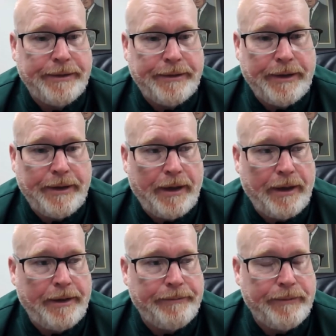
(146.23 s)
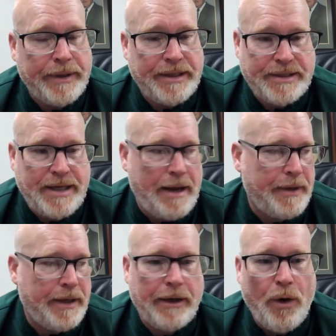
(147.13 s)
And but it's time
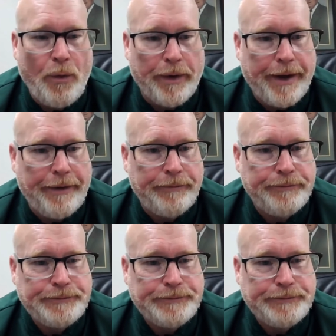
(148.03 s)
to get going now.